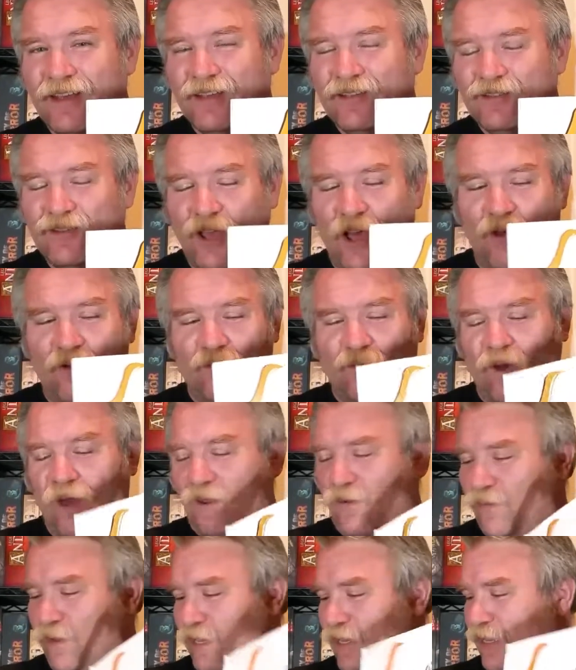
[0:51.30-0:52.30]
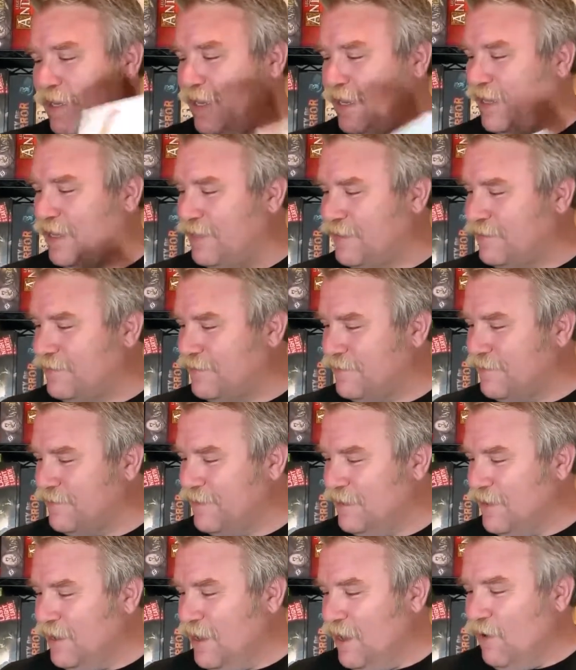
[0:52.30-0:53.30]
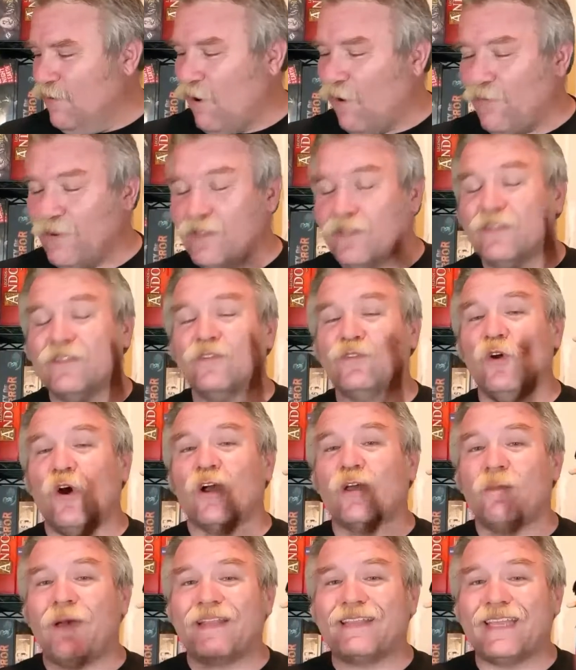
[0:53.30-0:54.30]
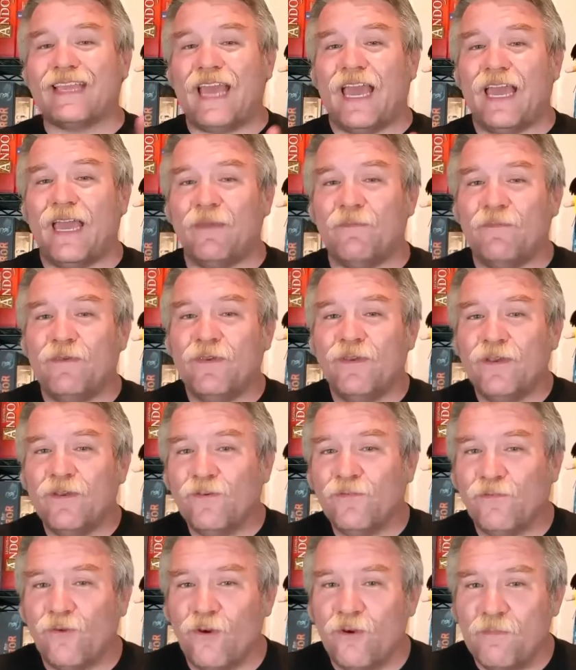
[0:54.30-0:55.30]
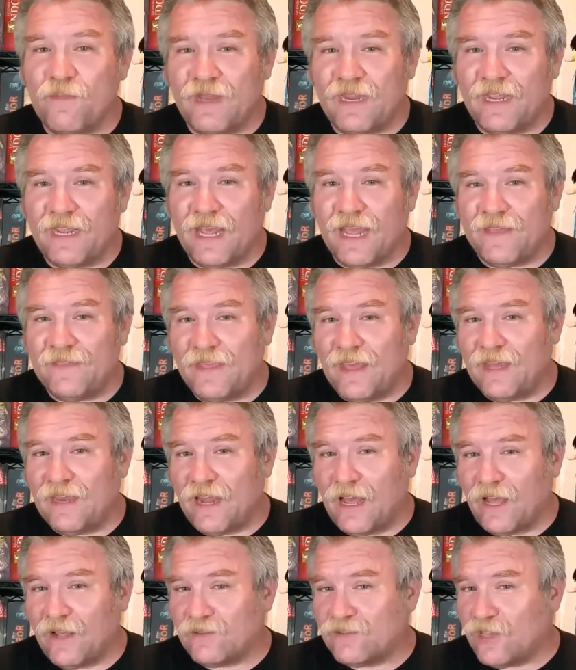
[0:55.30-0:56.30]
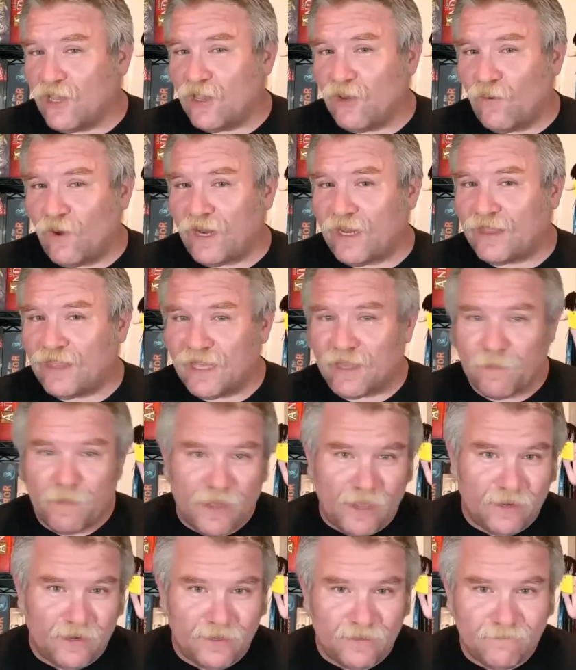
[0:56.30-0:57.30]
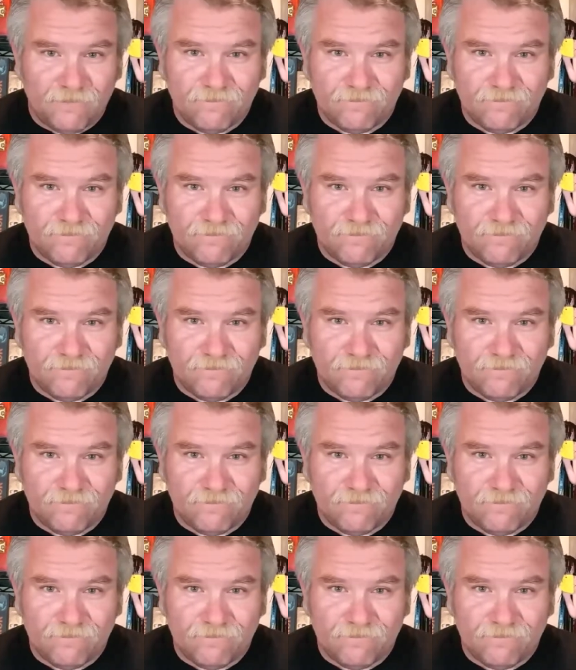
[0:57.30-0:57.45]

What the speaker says: So why don't we talk about the game for a minute, and then I'll tell you what I think about it.